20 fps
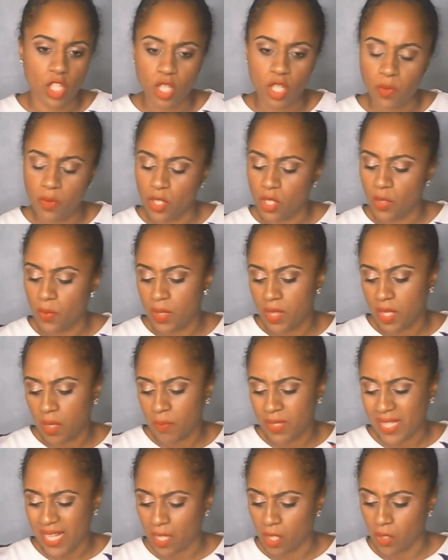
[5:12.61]
You and them
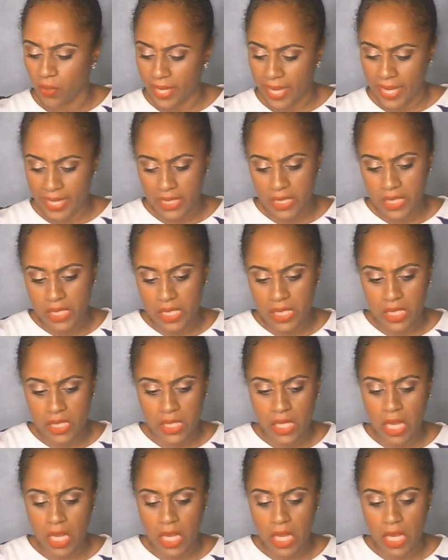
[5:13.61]
was at loggerheads.